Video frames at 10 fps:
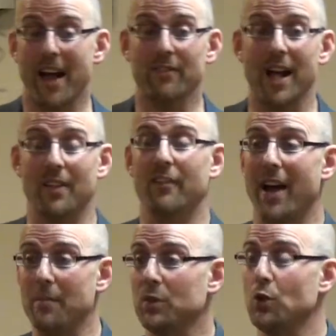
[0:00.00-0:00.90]
if
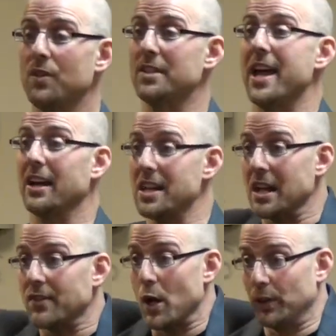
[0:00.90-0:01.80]
I'm doing the
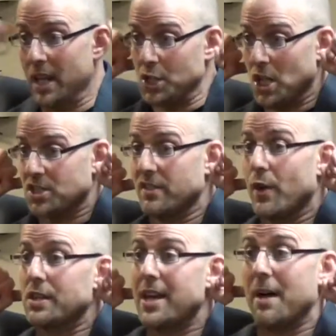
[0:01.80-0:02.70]
technique that only adjusts the
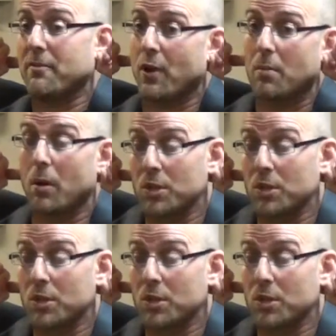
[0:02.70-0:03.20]
very top vertebra,